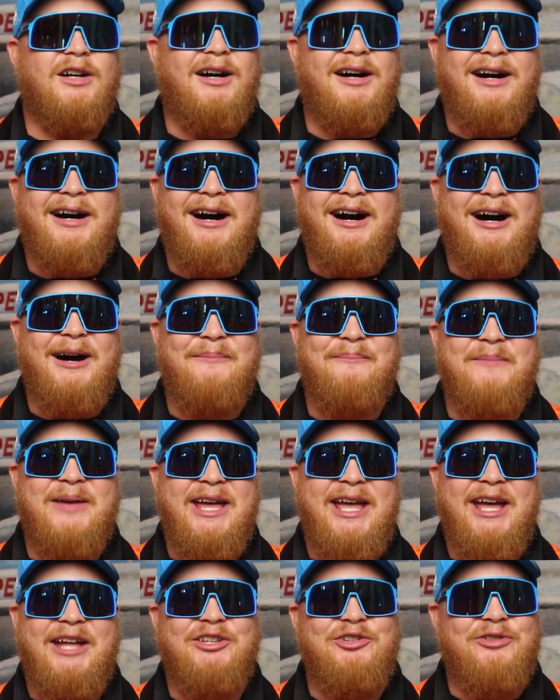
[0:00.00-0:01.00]
Oh
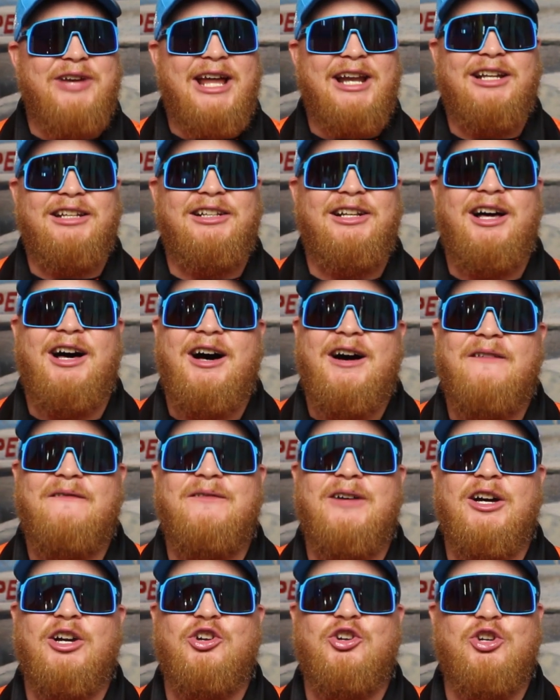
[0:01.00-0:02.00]
man, you gotta
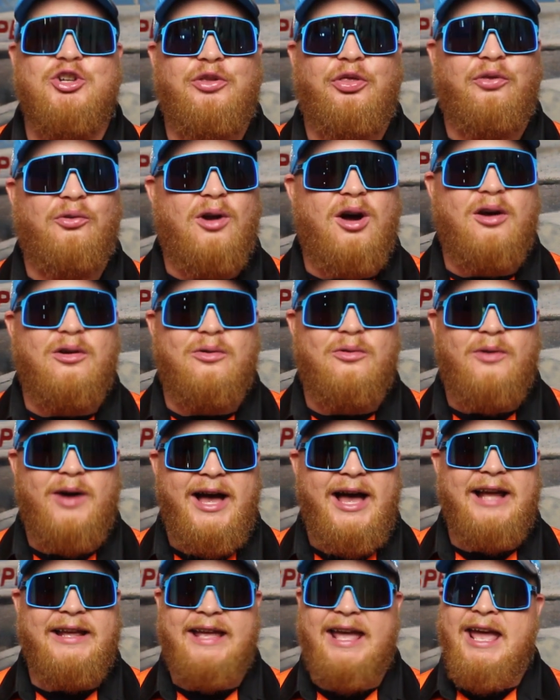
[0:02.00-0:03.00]
love a good throttle
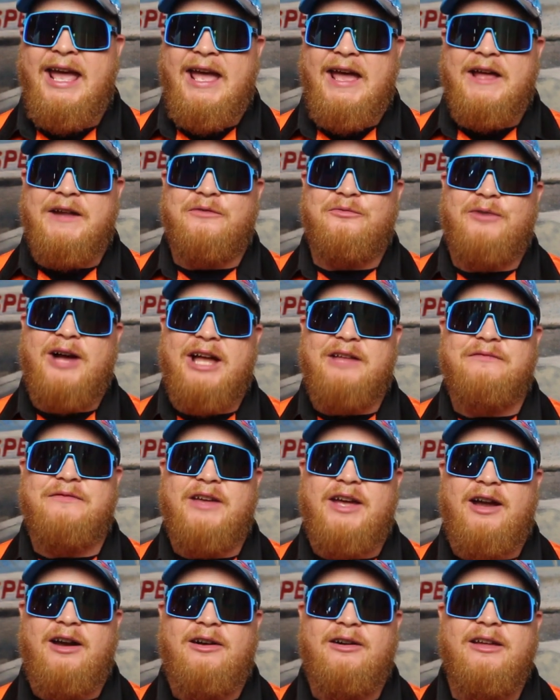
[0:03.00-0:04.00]
whack. And right
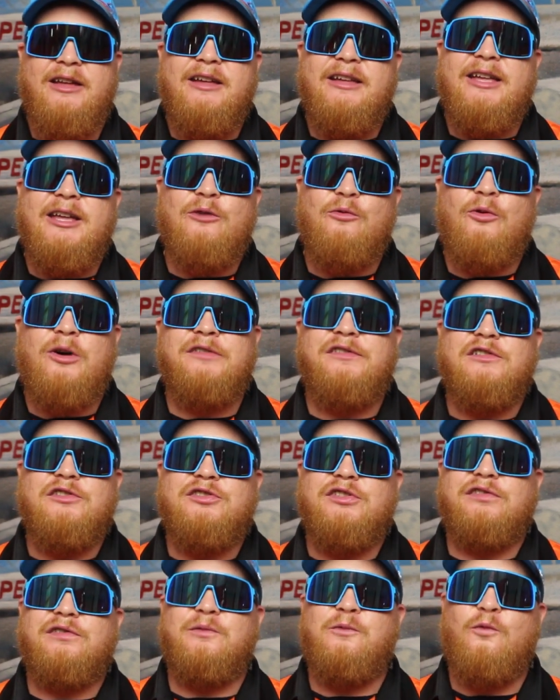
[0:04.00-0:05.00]
there, it
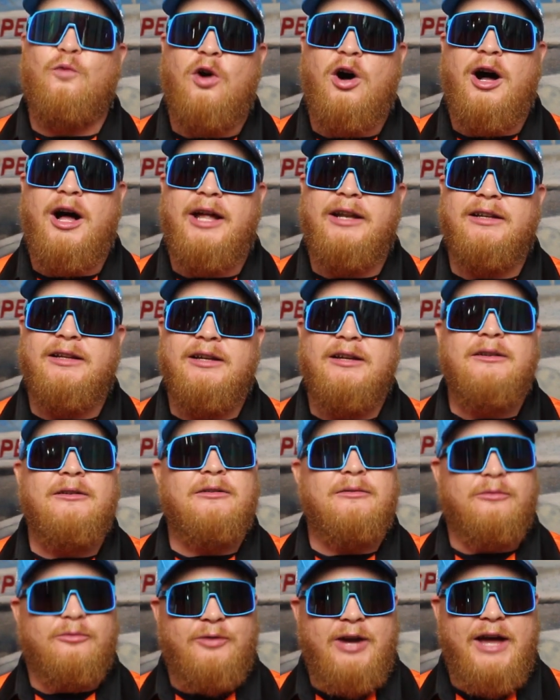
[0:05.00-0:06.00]
wasn't just one.
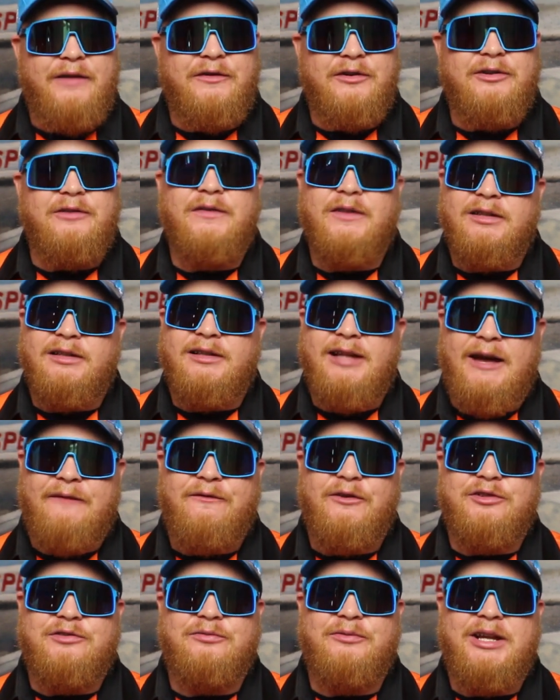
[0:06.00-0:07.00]
Rather, the
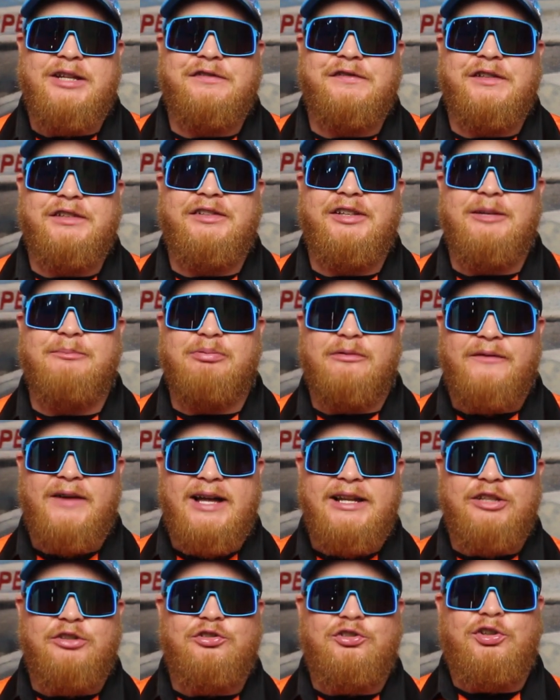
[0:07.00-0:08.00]
Leverage Racing Team
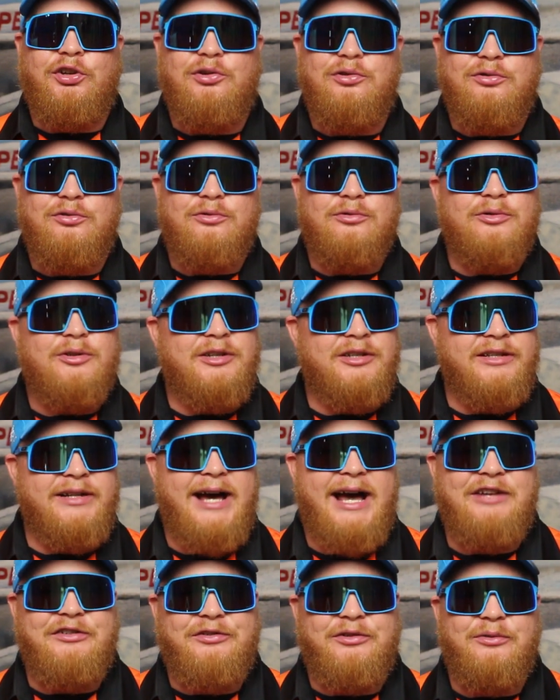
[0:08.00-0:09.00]
provided two
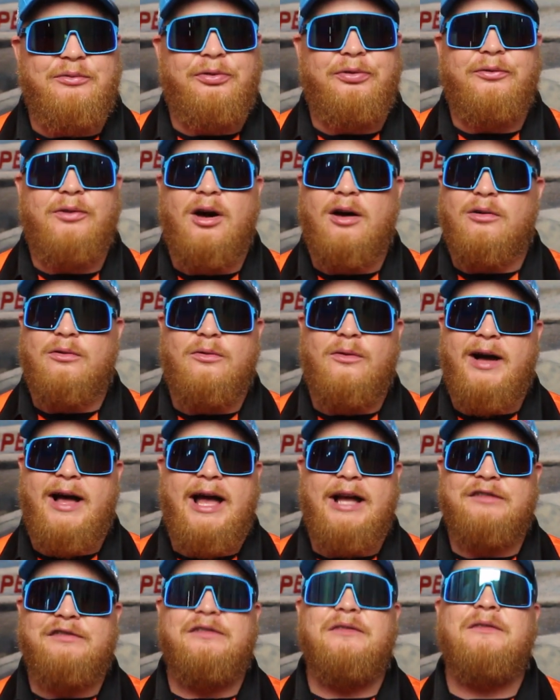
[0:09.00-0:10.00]
Nitro throttle
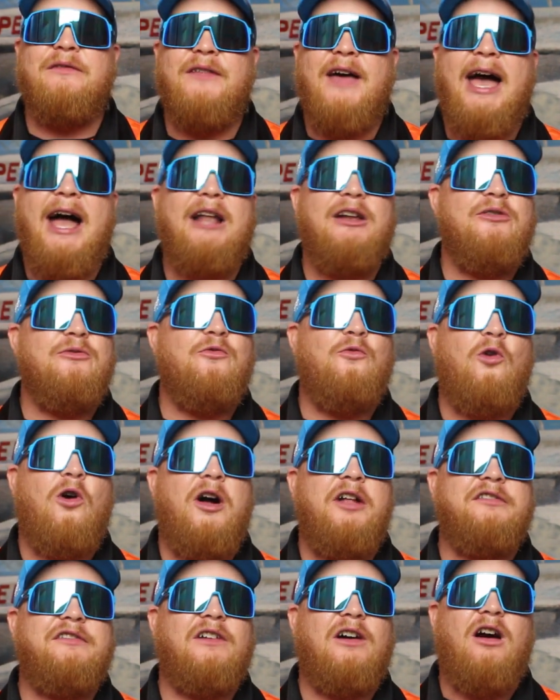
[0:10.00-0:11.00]
whacks. That
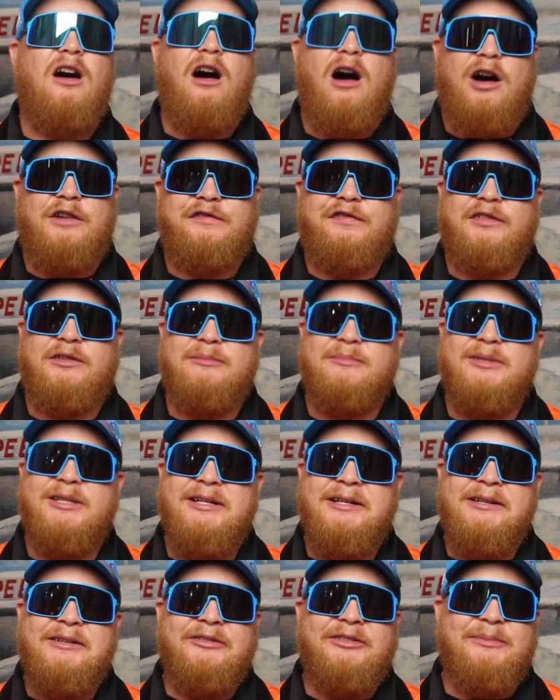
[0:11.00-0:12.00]
was awesome
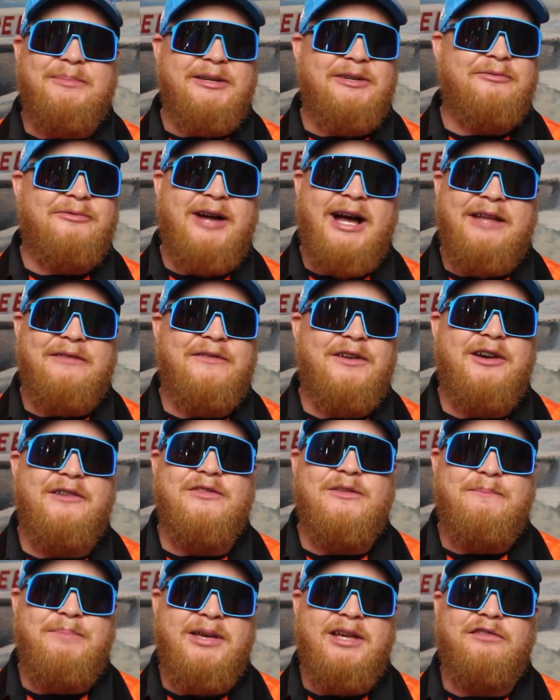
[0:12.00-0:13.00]
to be right there
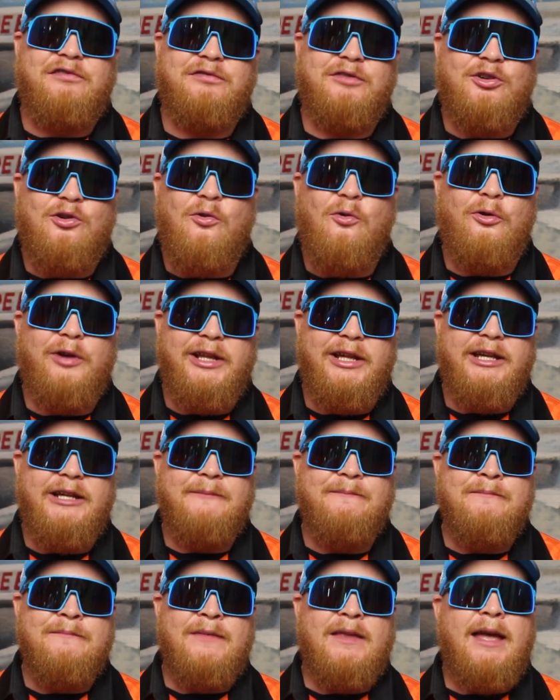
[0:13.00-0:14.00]
in the pits recording
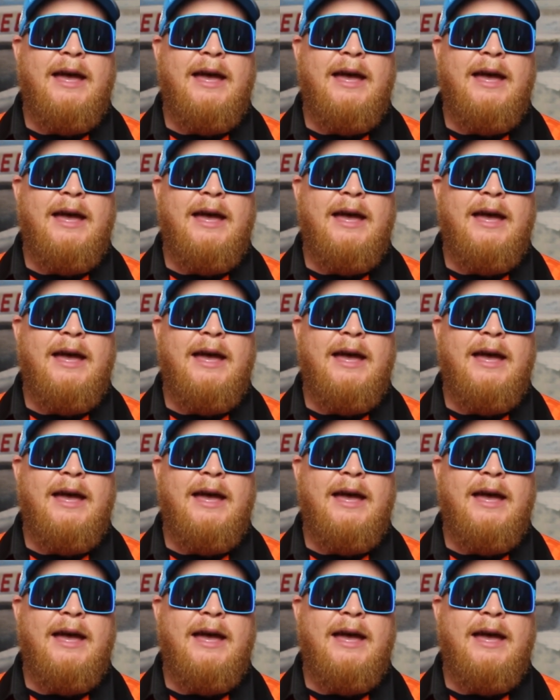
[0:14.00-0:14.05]
it.